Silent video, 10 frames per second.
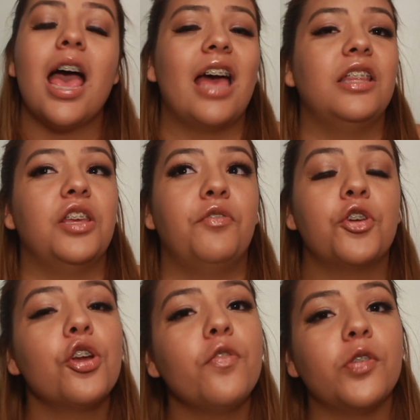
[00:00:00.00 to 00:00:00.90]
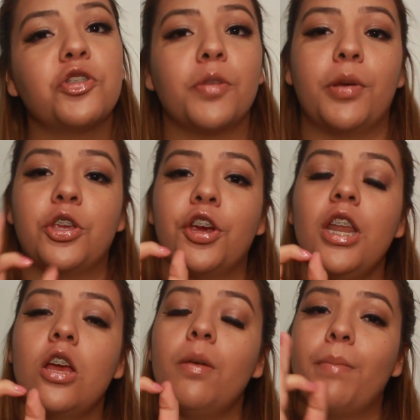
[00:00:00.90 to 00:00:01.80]
and if you're on a field trip and you're
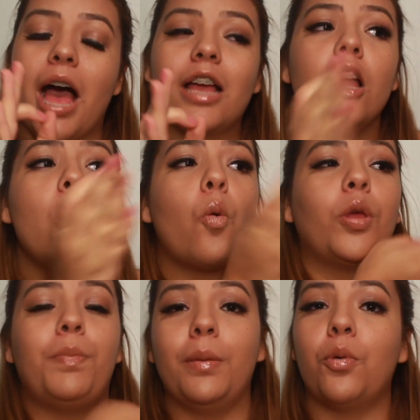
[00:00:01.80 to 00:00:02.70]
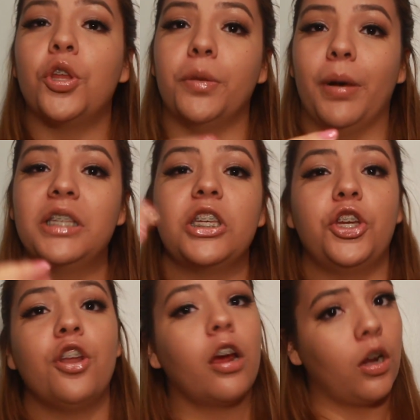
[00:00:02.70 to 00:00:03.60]
going to come back with people on the bus,
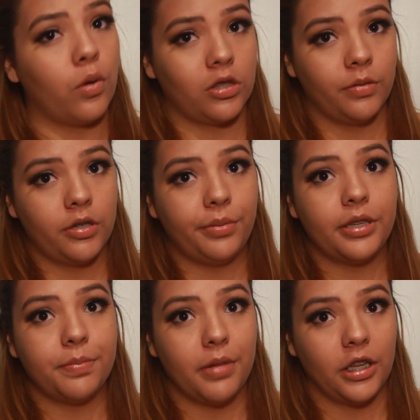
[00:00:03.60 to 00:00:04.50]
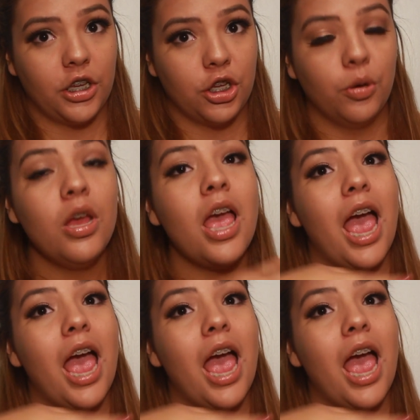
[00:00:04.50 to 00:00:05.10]
you're not going to want them to be smelling you,